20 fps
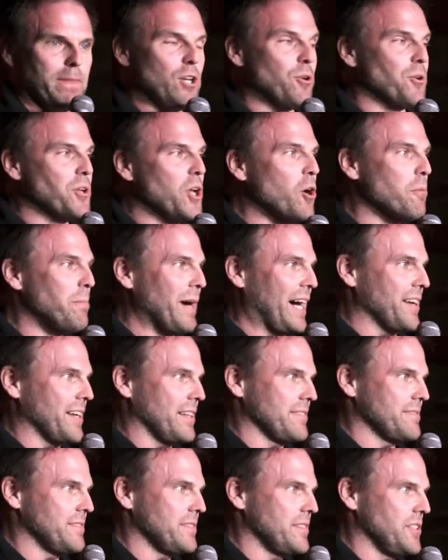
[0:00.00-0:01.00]
You don't know
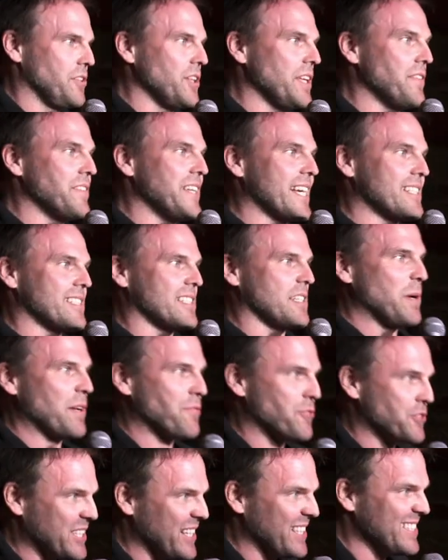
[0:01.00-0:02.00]
about it. You're living next to
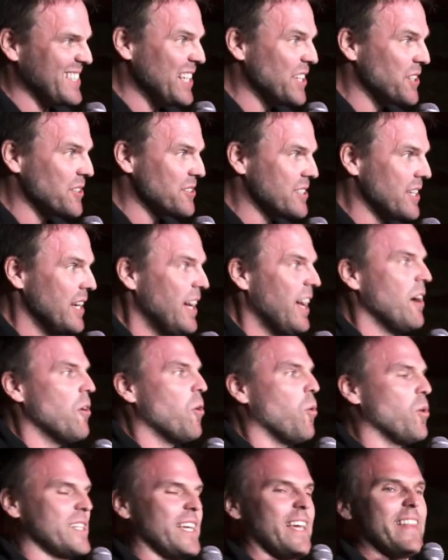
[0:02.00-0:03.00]
somebody for 10 years.
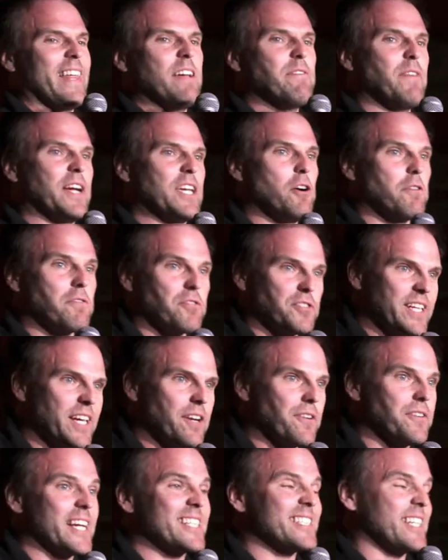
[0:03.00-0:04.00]
One day they invite you over for
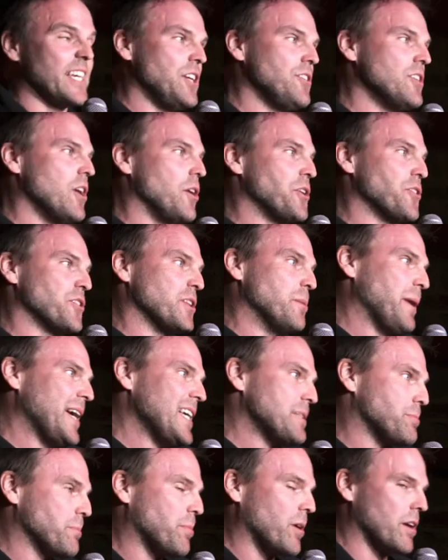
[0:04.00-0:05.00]
dinner. Next thing you know, you're in the
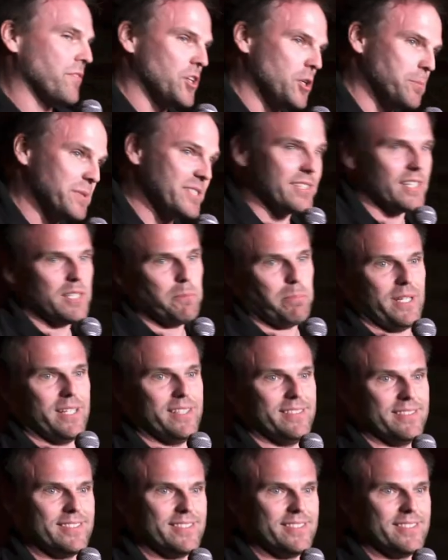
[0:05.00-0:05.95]
basement part of a human centipede.